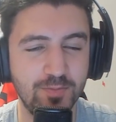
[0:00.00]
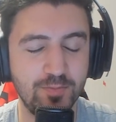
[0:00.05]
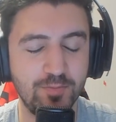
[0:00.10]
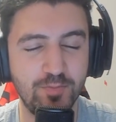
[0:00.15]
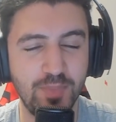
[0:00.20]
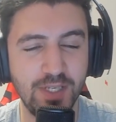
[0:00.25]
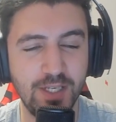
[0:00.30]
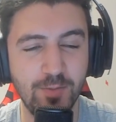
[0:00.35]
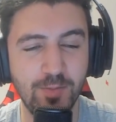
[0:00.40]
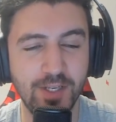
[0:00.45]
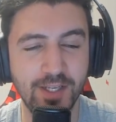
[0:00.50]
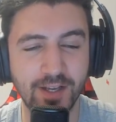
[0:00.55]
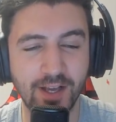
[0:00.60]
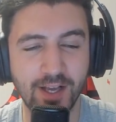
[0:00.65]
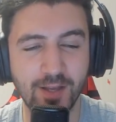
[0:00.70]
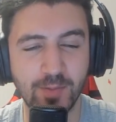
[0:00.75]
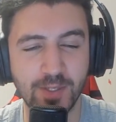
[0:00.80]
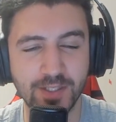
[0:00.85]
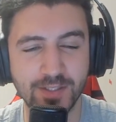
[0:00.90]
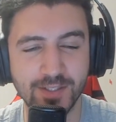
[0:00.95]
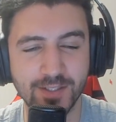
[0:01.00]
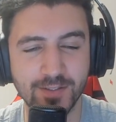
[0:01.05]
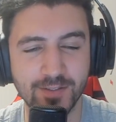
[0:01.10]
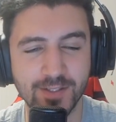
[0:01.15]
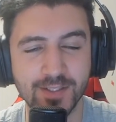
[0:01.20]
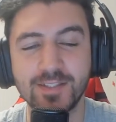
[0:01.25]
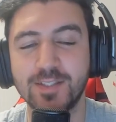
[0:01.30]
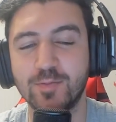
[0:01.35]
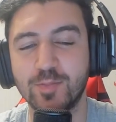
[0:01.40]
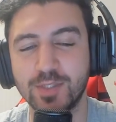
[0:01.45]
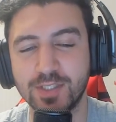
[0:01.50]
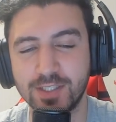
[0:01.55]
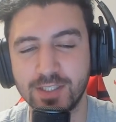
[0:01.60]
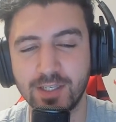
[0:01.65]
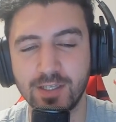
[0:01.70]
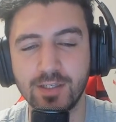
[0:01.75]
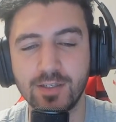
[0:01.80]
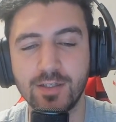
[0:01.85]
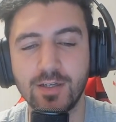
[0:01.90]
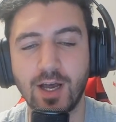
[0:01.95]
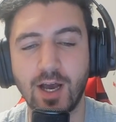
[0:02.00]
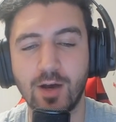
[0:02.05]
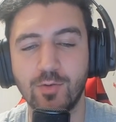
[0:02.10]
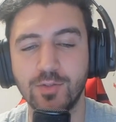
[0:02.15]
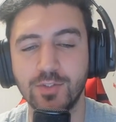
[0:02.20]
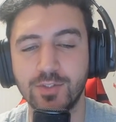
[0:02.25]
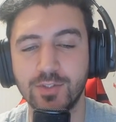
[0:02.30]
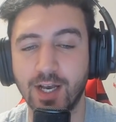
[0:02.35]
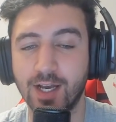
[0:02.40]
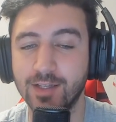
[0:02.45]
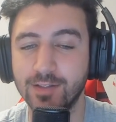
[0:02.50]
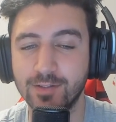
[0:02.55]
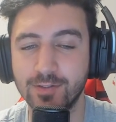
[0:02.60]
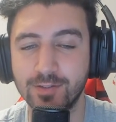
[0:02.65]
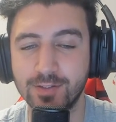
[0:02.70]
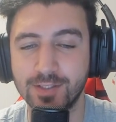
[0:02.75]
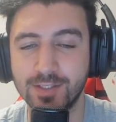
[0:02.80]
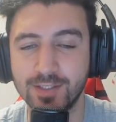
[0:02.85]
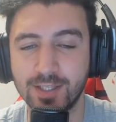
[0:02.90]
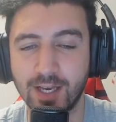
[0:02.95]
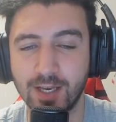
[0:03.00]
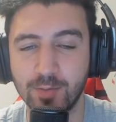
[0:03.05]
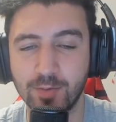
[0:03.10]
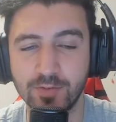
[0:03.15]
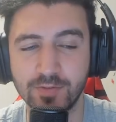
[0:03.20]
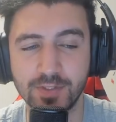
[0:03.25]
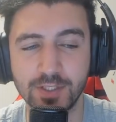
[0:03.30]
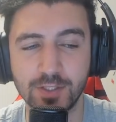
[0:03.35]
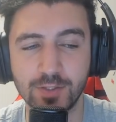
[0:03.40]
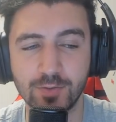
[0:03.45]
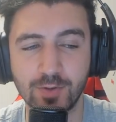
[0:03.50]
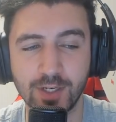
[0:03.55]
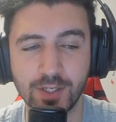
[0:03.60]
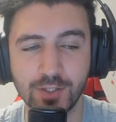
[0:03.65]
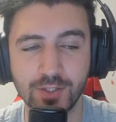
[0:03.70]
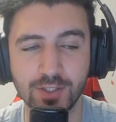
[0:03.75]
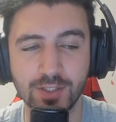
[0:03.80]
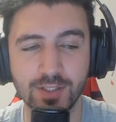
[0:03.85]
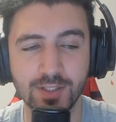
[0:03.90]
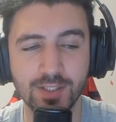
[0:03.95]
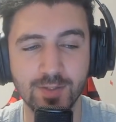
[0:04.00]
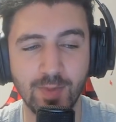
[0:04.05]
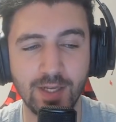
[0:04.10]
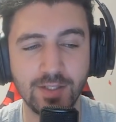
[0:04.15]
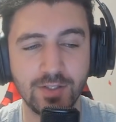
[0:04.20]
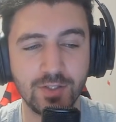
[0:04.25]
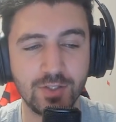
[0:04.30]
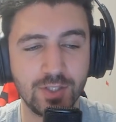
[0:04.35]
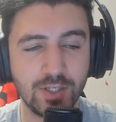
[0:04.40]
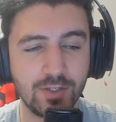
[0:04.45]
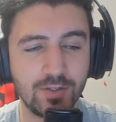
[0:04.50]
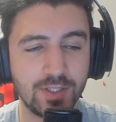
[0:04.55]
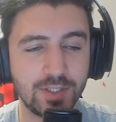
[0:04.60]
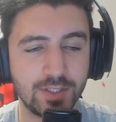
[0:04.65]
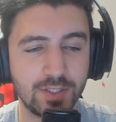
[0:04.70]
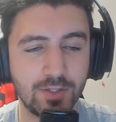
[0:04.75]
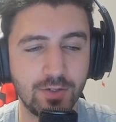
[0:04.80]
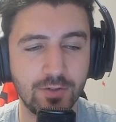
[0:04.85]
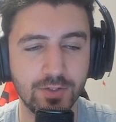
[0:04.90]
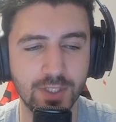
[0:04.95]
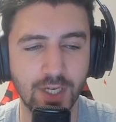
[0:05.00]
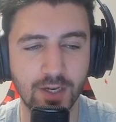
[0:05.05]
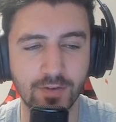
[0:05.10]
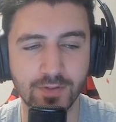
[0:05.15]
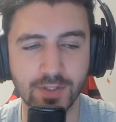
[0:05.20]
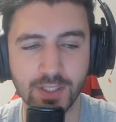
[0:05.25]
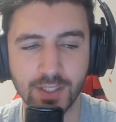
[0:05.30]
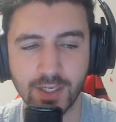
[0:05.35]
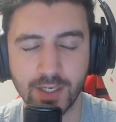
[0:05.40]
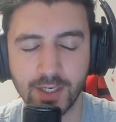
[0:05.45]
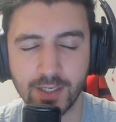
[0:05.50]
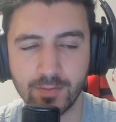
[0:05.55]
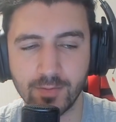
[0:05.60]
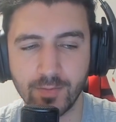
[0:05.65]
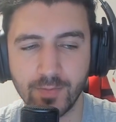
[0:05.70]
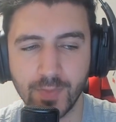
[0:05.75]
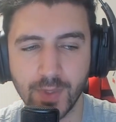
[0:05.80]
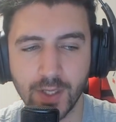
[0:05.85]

Bilibili Gaming series in particular? How would you handle this type of situation, smiteless jungle as a coach after the game?